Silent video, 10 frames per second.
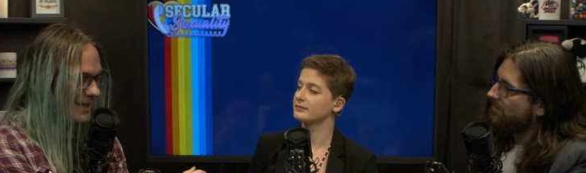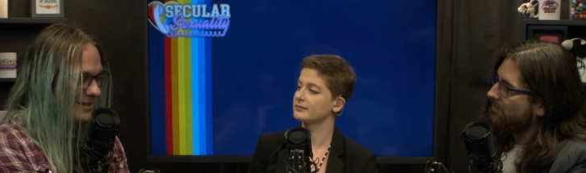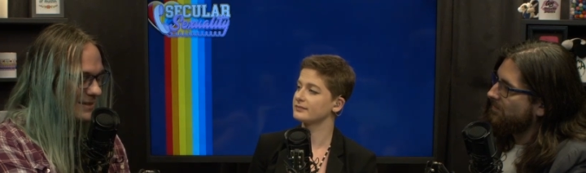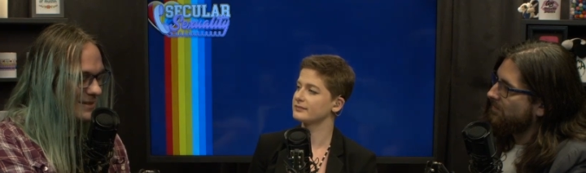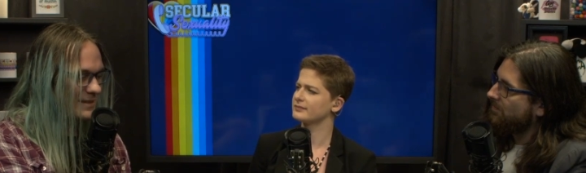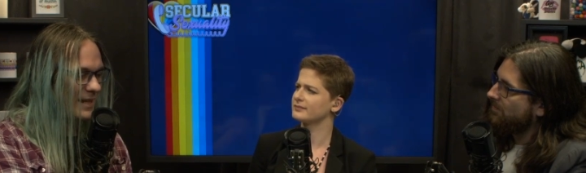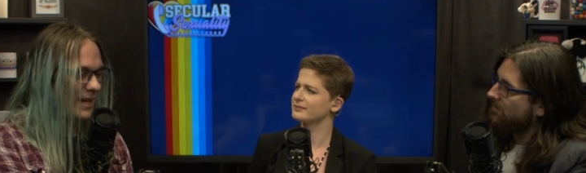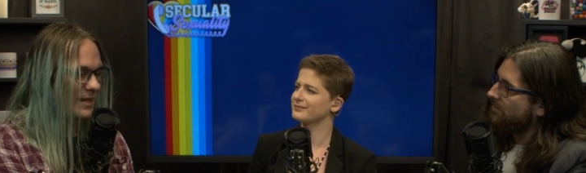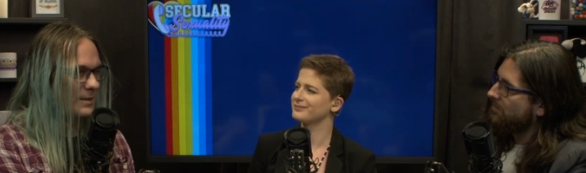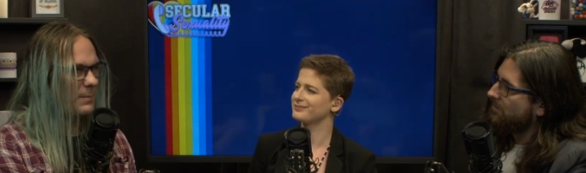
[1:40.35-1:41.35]
Speaker 1: and they
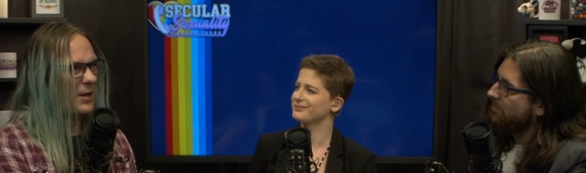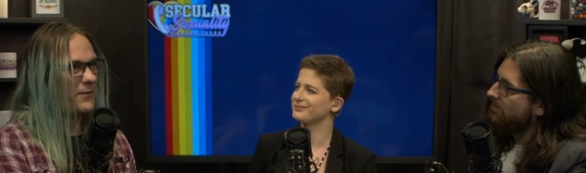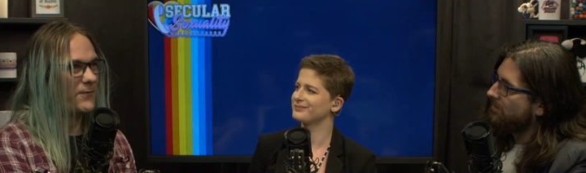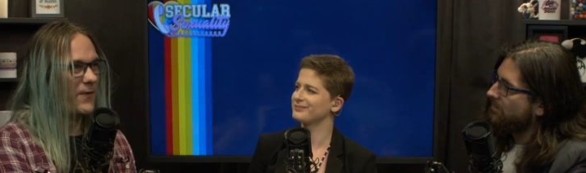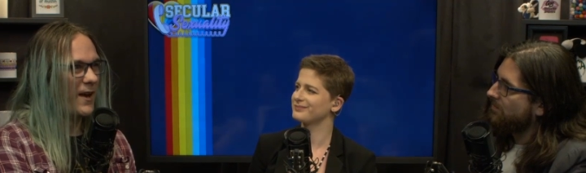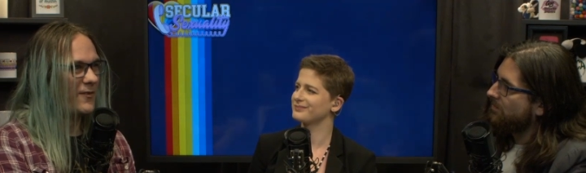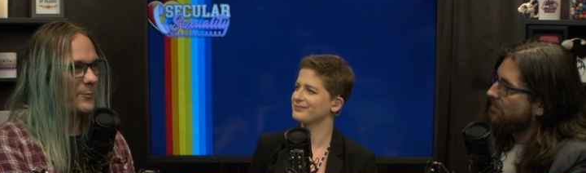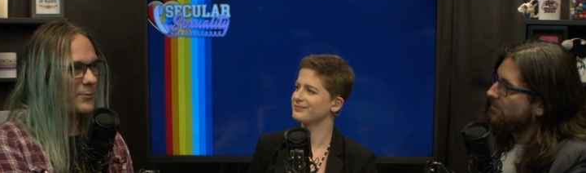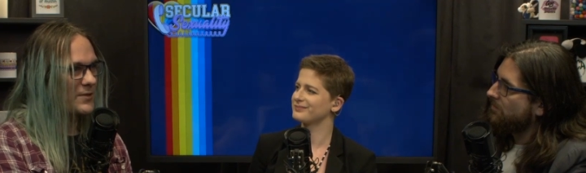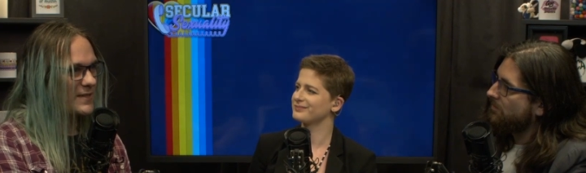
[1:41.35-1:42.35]
got about a
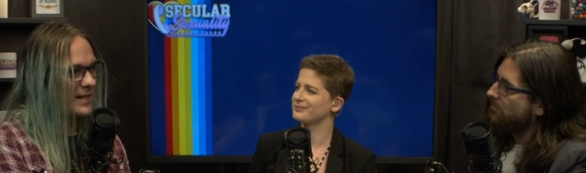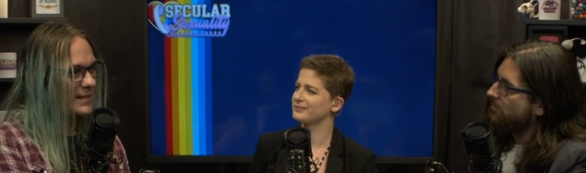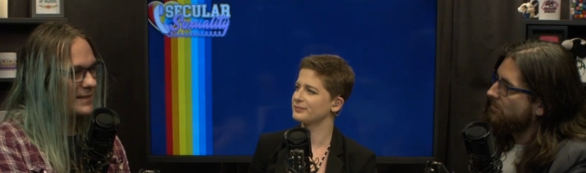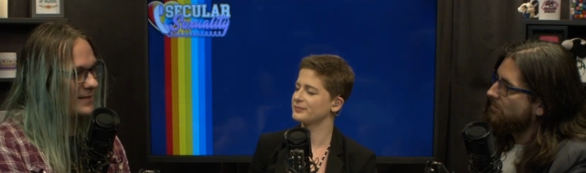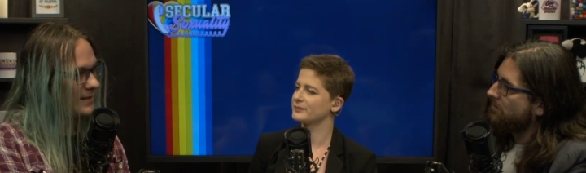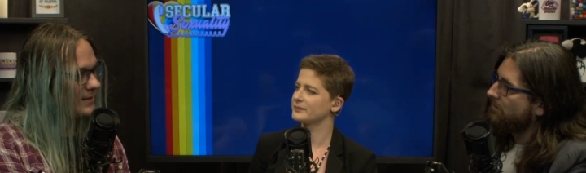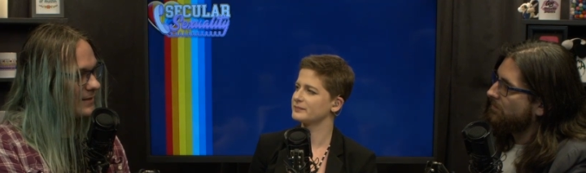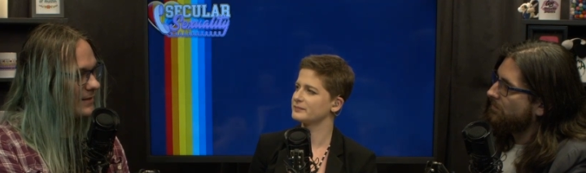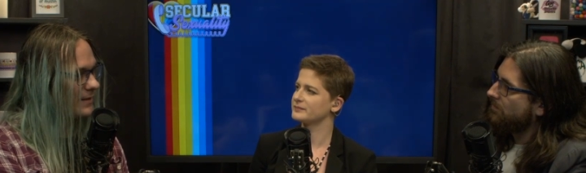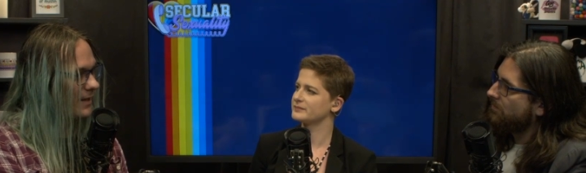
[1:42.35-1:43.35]
five percent
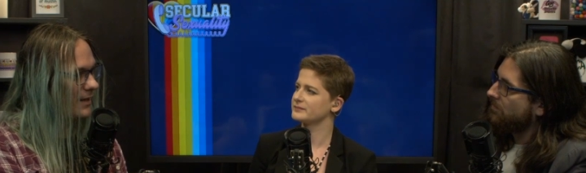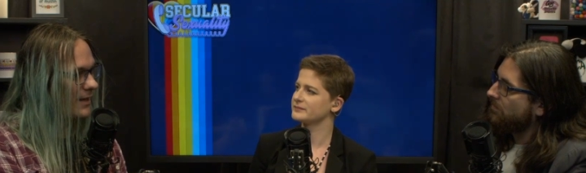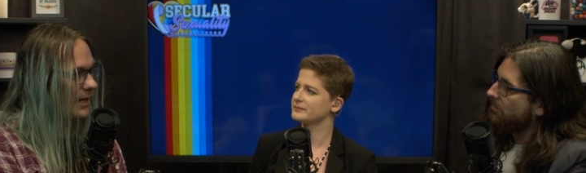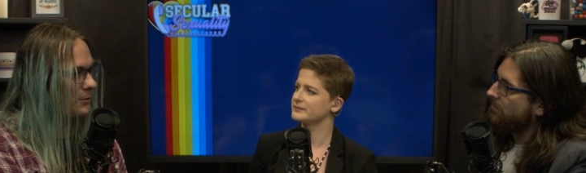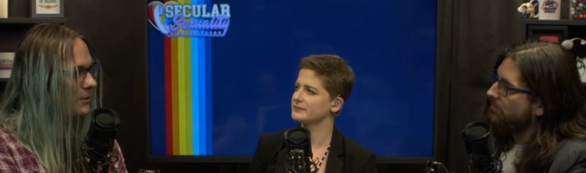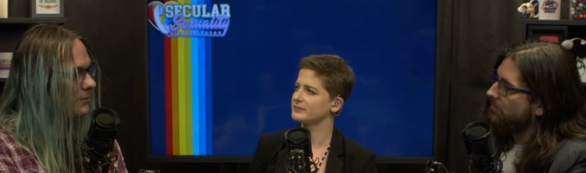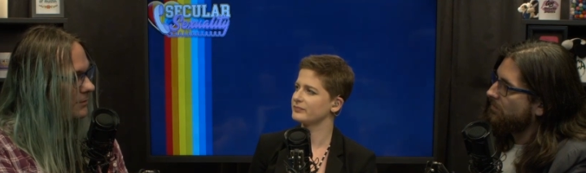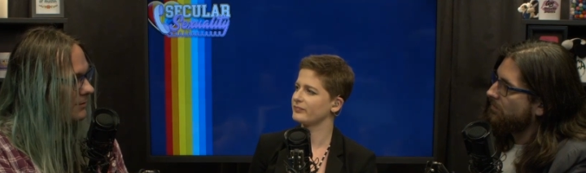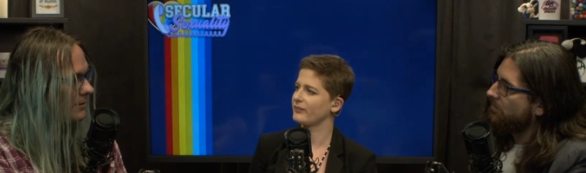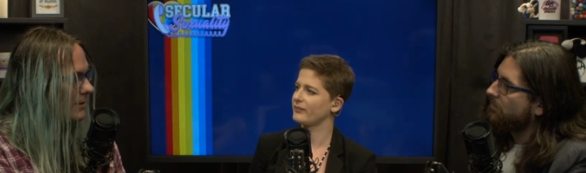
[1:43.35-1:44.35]
uh, error.
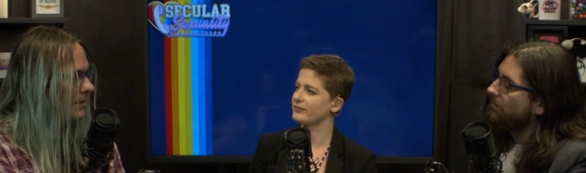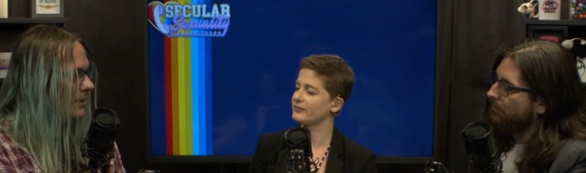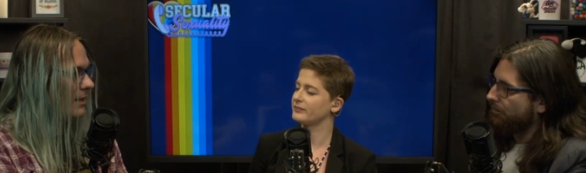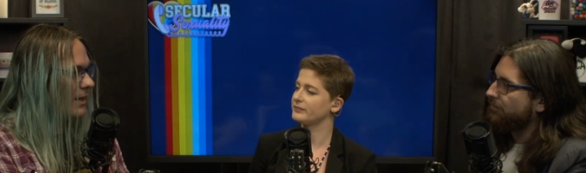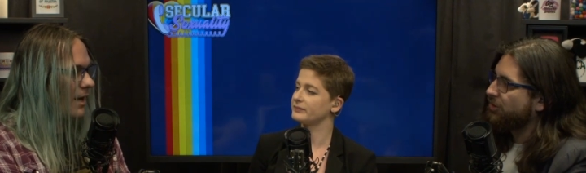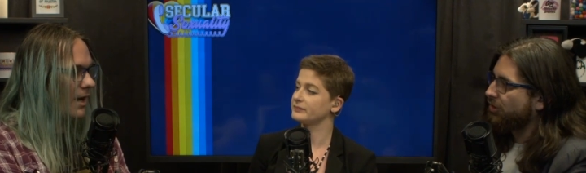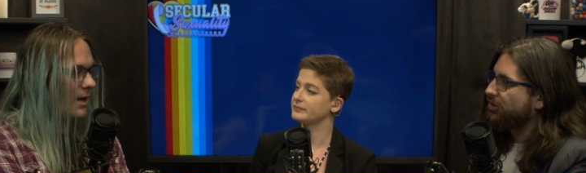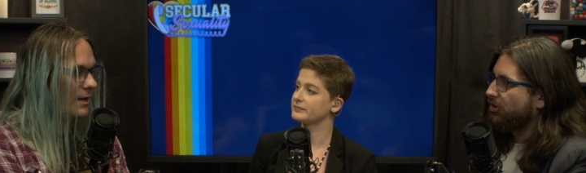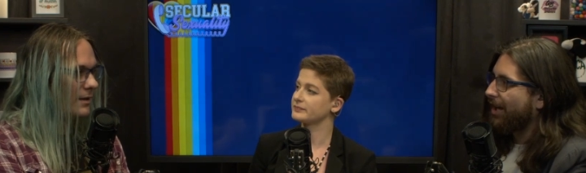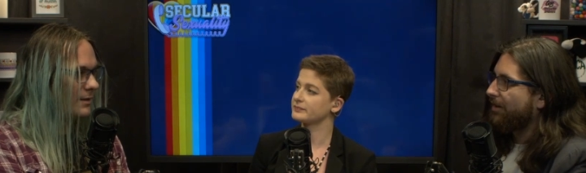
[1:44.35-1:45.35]
Speaker 2: Mm, so
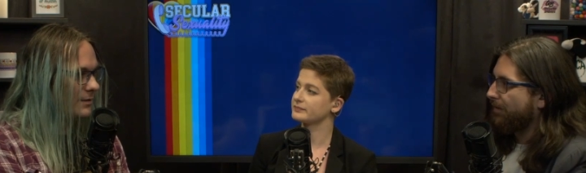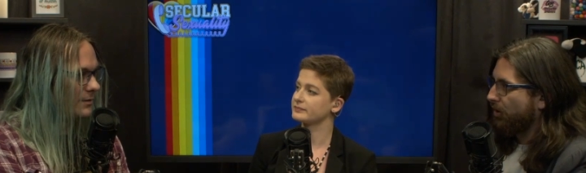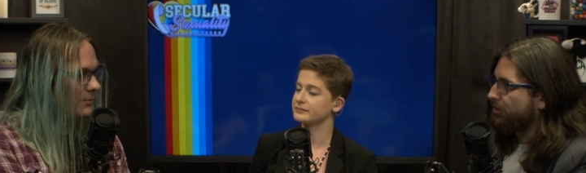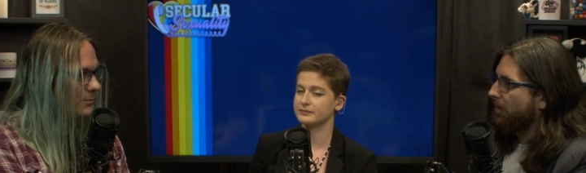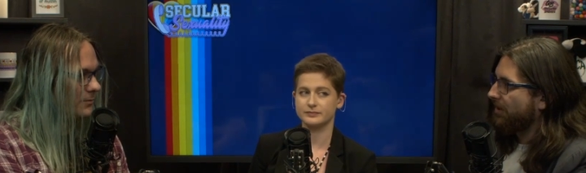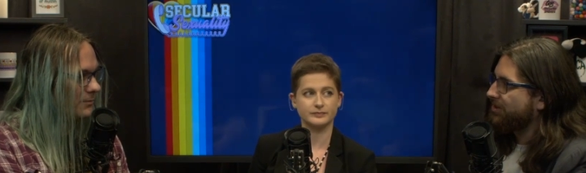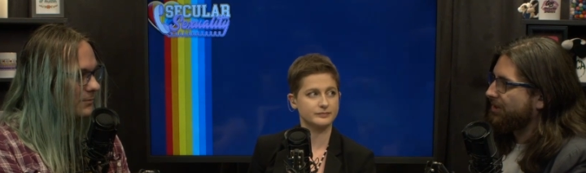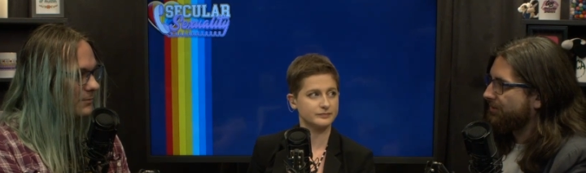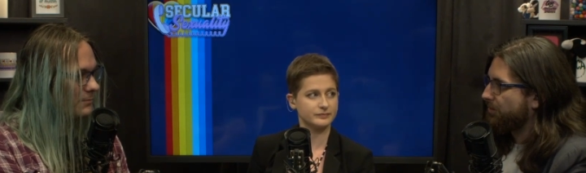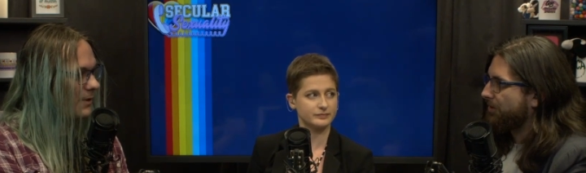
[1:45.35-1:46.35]
there's a lot of false
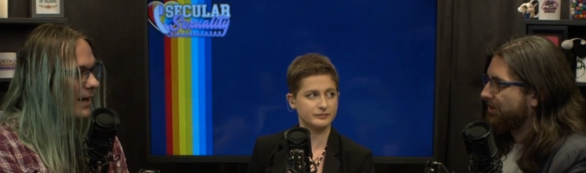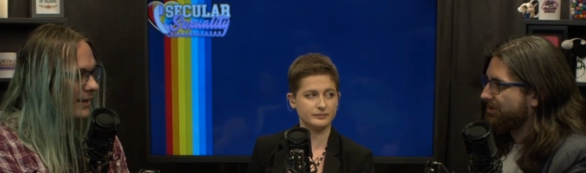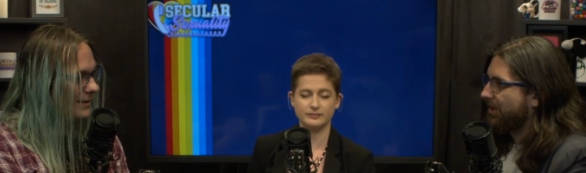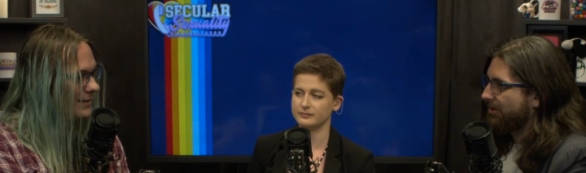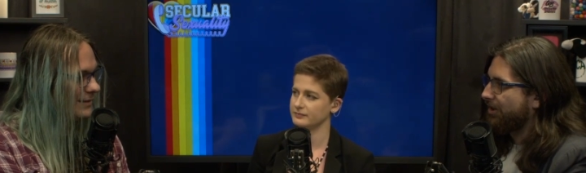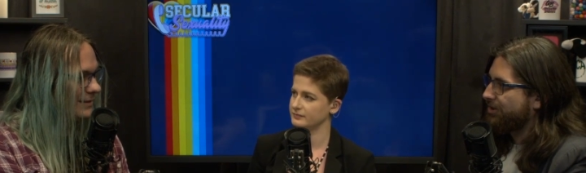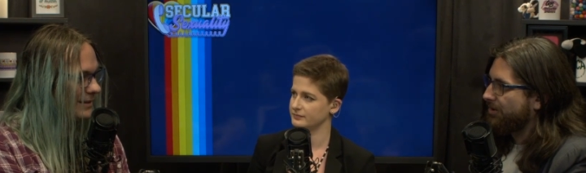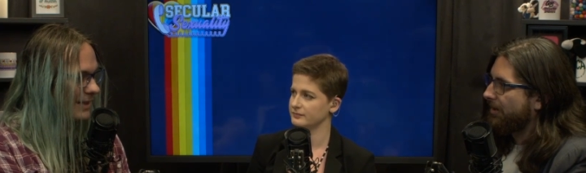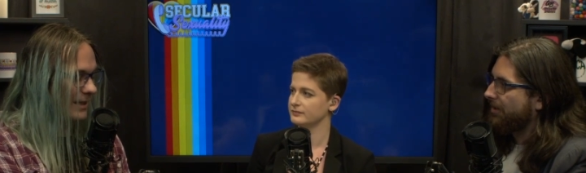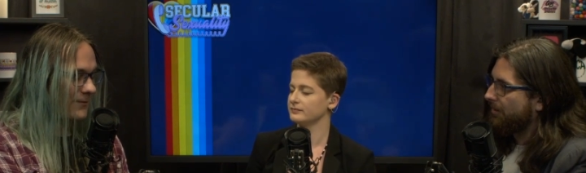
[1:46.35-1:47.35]
positives with right. this
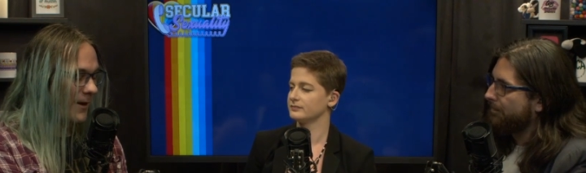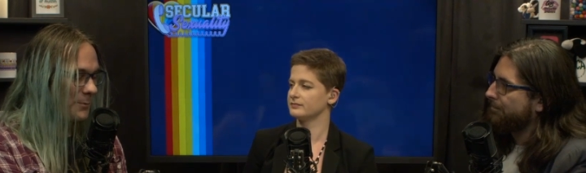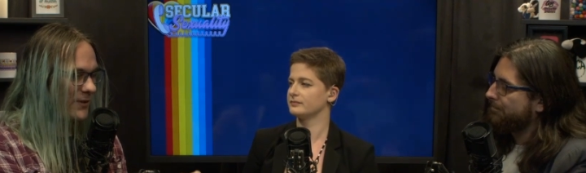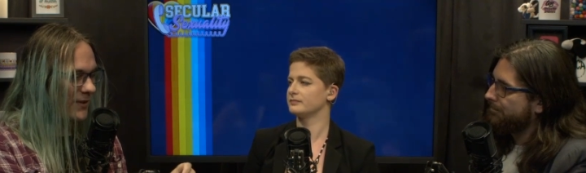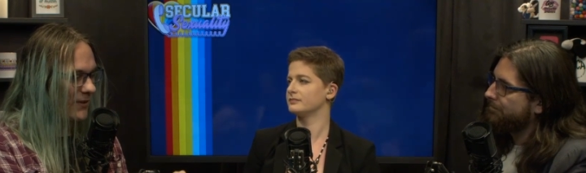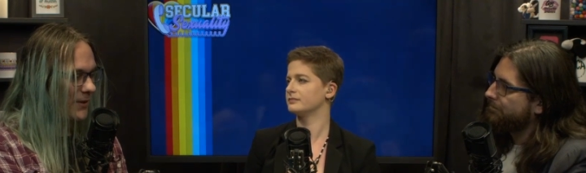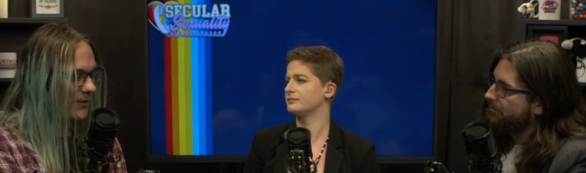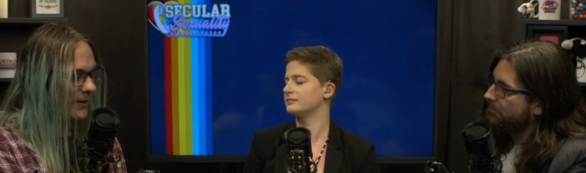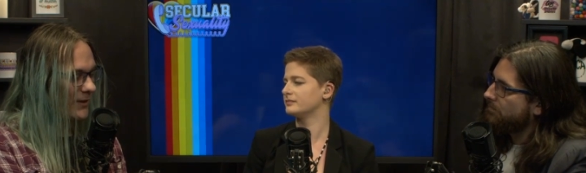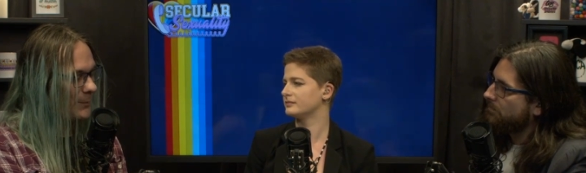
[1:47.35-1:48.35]
technology, right? Yeah, like
Speaker 1: five percent
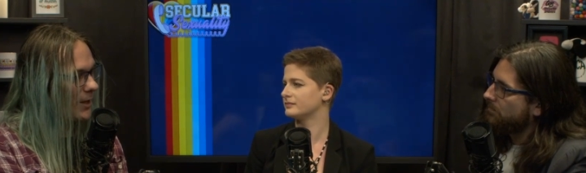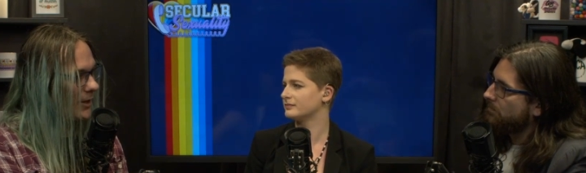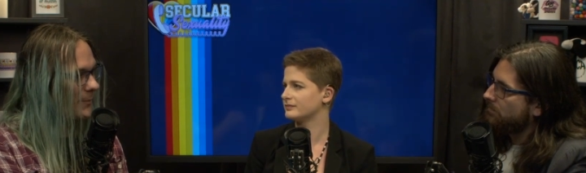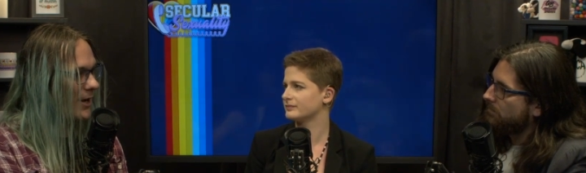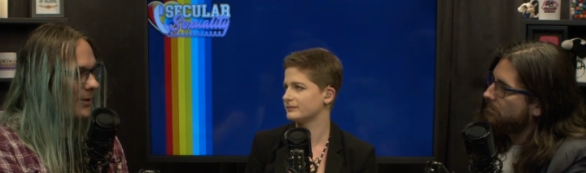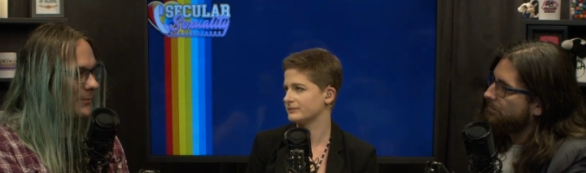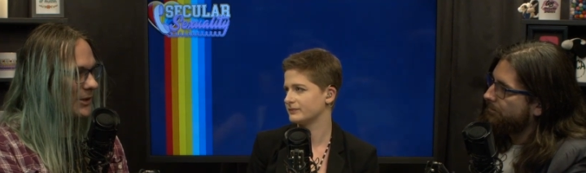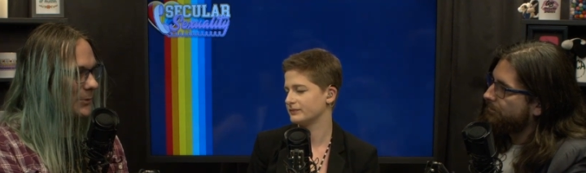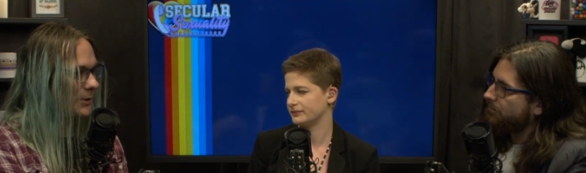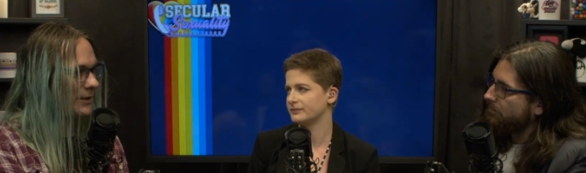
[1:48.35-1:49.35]
sounds like a small amount, but you